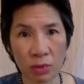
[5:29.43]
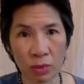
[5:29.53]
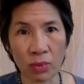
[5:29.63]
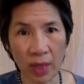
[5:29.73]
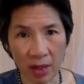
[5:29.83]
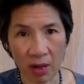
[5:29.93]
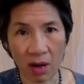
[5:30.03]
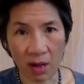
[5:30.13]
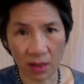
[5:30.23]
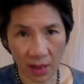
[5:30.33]
who they
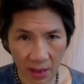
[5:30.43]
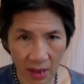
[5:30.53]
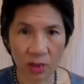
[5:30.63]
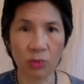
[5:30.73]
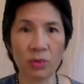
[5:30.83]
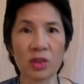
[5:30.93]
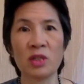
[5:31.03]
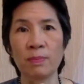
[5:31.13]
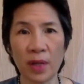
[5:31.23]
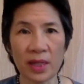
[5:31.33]
are, to
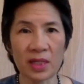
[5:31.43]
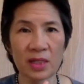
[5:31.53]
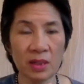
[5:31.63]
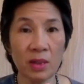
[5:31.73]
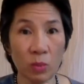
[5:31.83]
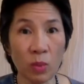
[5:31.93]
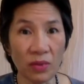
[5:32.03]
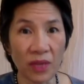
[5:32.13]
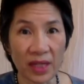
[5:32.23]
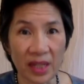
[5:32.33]
express what
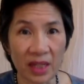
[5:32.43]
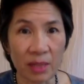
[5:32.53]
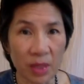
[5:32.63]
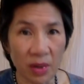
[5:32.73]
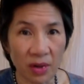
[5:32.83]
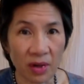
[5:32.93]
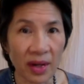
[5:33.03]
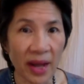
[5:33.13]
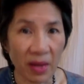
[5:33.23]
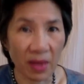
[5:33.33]
they need to be heard,
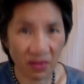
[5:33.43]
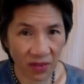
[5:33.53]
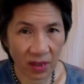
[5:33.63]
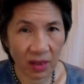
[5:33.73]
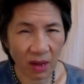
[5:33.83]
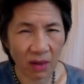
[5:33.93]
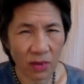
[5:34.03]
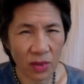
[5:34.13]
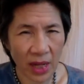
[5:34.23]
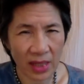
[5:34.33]
how they feel, all
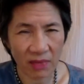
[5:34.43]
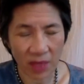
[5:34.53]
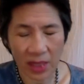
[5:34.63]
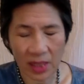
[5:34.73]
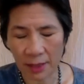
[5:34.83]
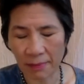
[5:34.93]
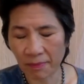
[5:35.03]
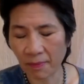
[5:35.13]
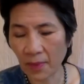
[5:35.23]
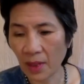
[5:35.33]
those kinds of things.
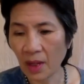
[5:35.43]
Mm-hmm.